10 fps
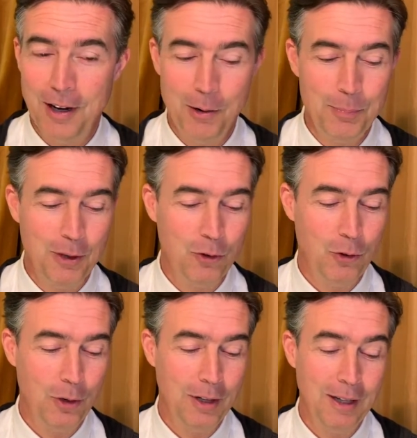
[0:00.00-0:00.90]
I hope you
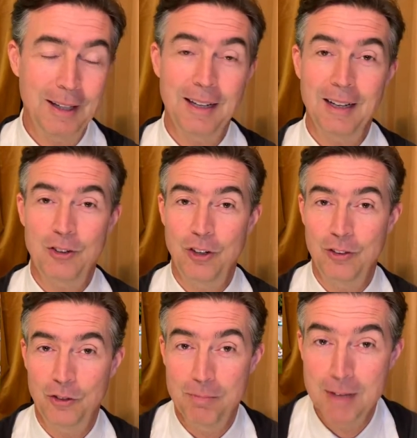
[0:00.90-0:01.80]
enjoyed getting a
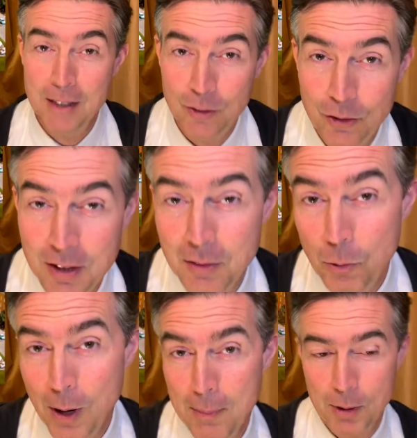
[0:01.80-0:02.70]
chance to meet Steve
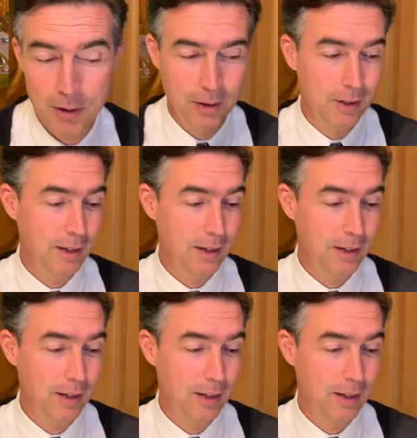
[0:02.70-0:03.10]
Weber.